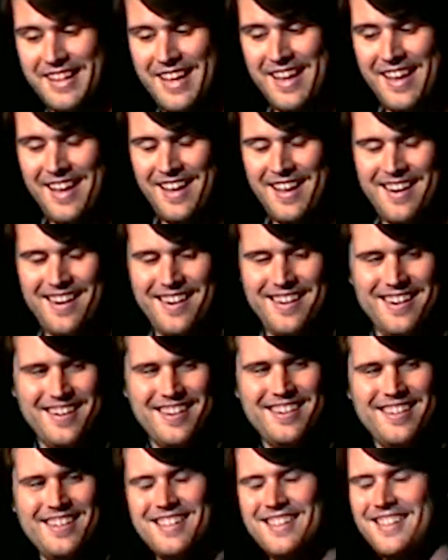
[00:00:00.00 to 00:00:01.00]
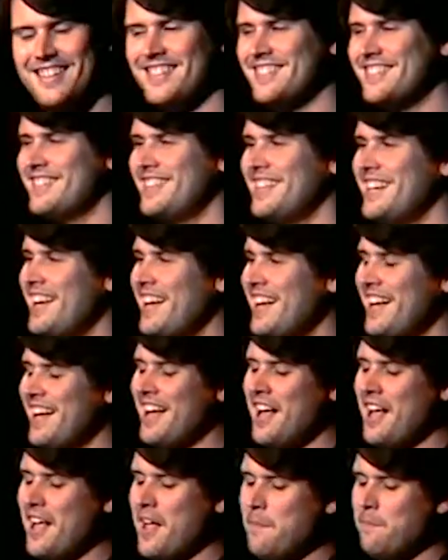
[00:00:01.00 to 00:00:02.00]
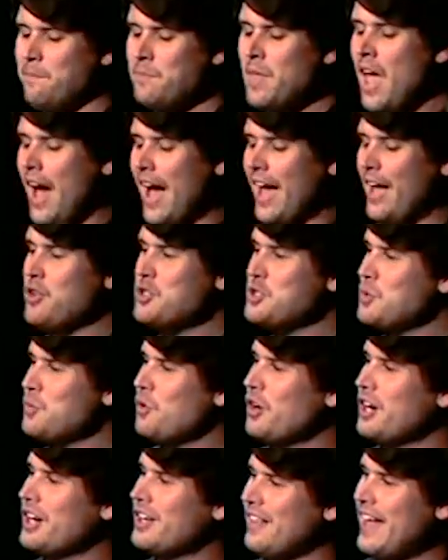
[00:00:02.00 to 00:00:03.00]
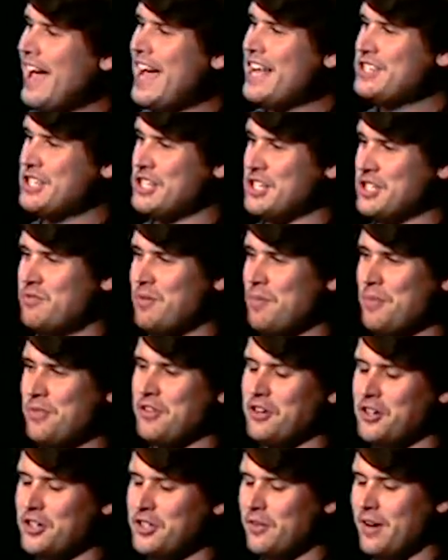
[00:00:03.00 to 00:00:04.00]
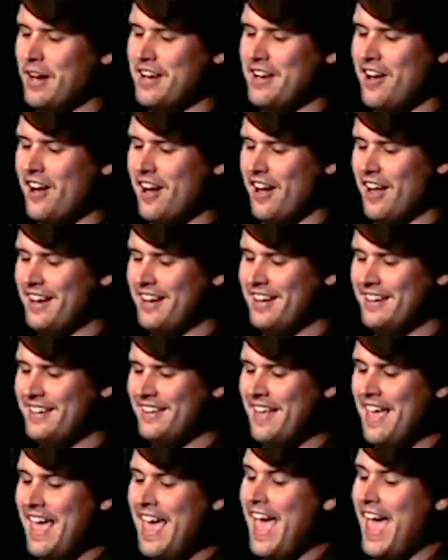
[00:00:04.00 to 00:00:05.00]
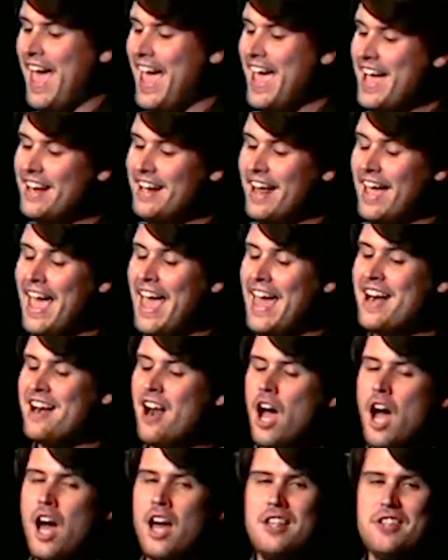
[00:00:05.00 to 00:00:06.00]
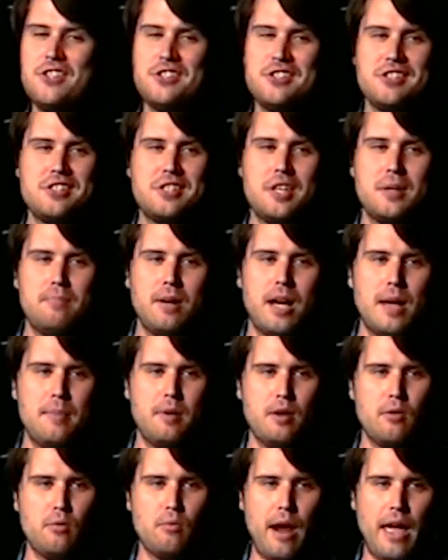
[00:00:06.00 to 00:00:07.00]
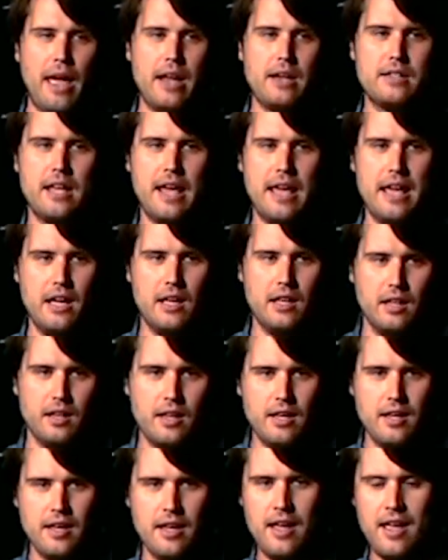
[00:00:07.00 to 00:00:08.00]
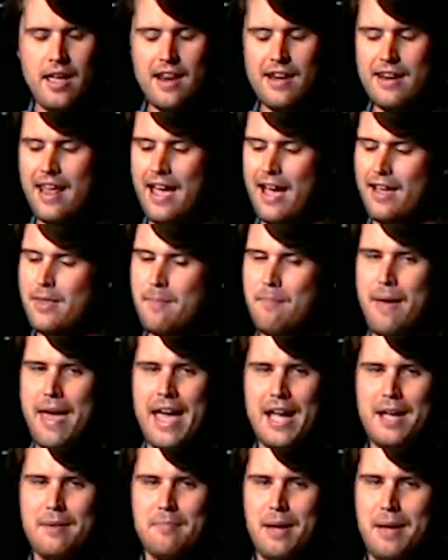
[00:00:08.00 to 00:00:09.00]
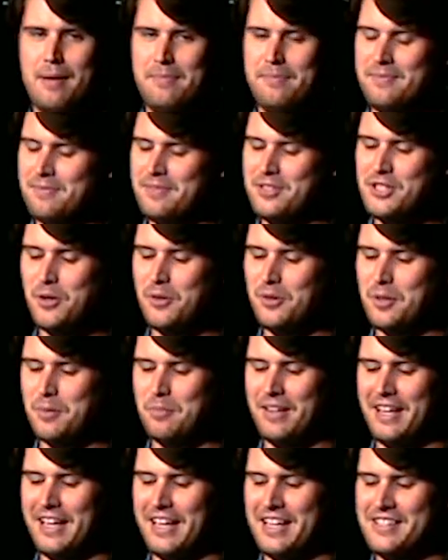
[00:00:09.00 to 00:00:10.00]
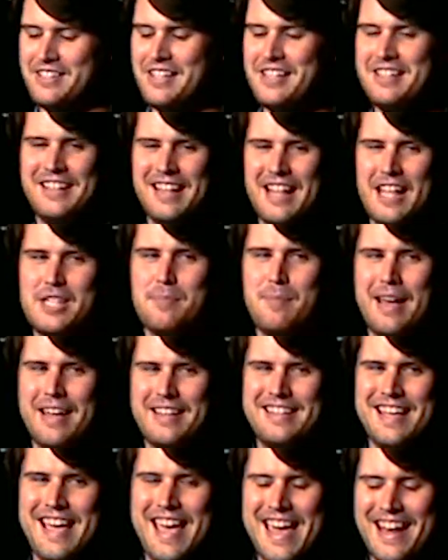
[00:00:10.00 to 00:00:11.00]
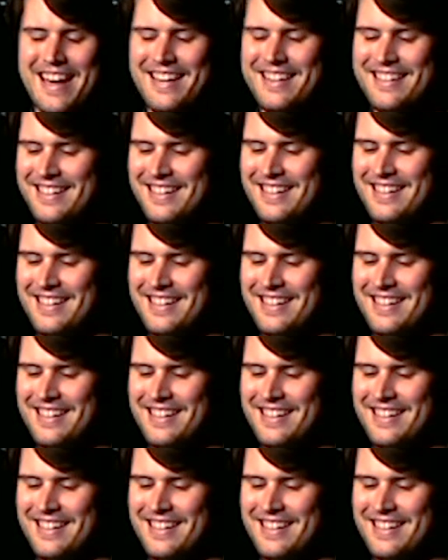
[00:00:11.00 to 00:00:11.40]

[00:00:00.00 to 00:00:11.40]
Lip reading: I also wore glasses from third grade on, and I had an honest-to-bubba rat tail down the back of my shoulder blades until I was about 10.